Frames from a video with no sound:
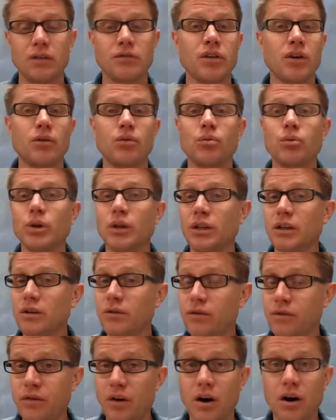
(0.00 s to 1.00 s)
If they were
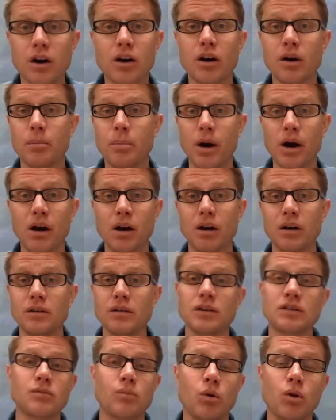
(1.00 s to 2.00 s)
really far
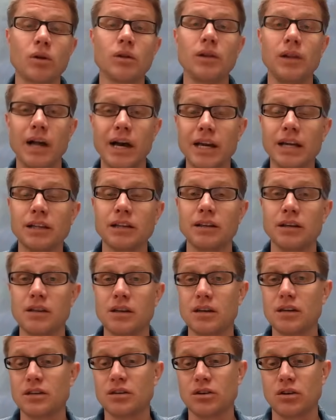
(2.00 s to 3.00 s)
apart, it's more
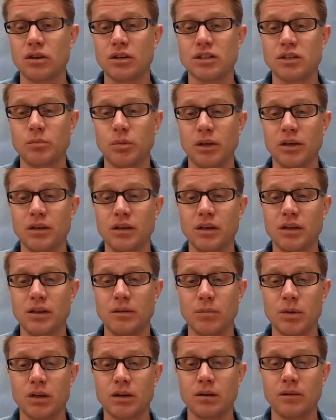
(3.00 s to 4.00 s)
likely that it's going to split
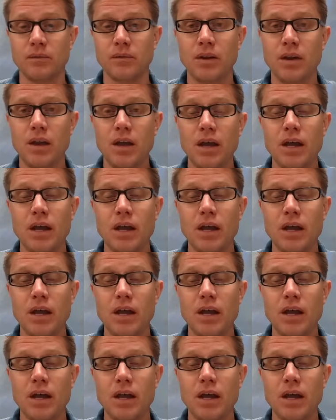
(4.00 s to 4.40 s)
in the middle.